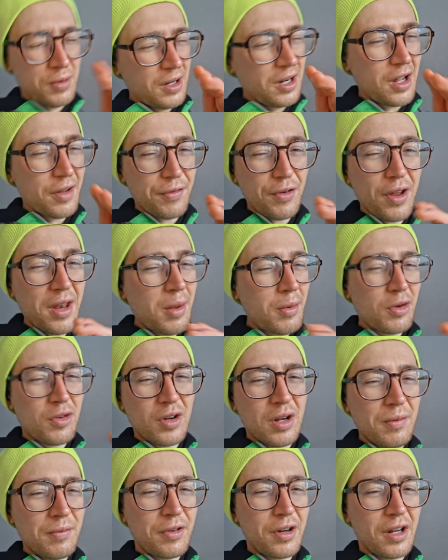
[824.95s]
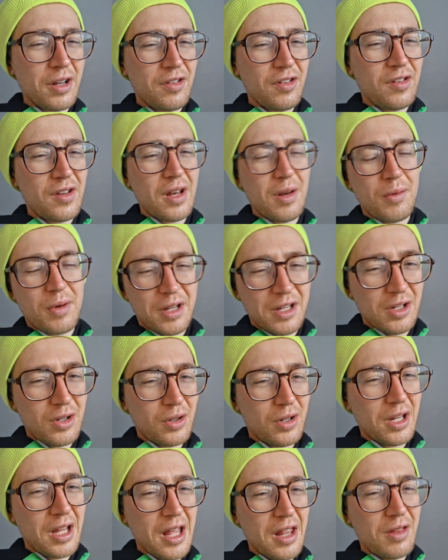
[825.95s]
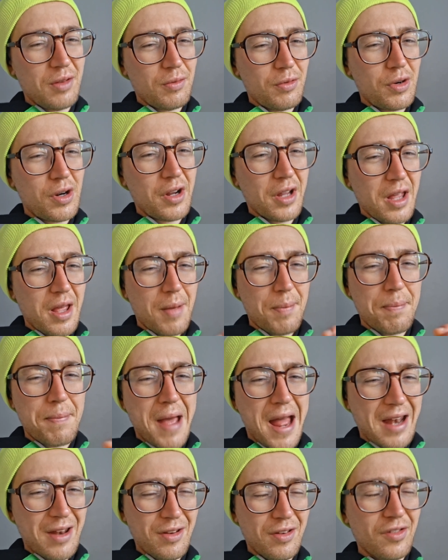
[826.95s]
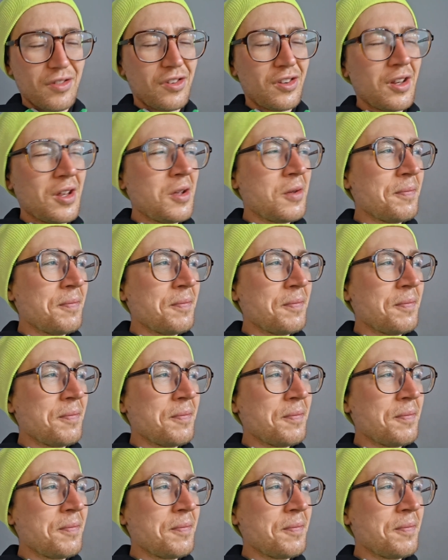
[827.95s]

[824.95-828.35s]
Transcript: I find that with green fragrances anyway, got to get the right balance.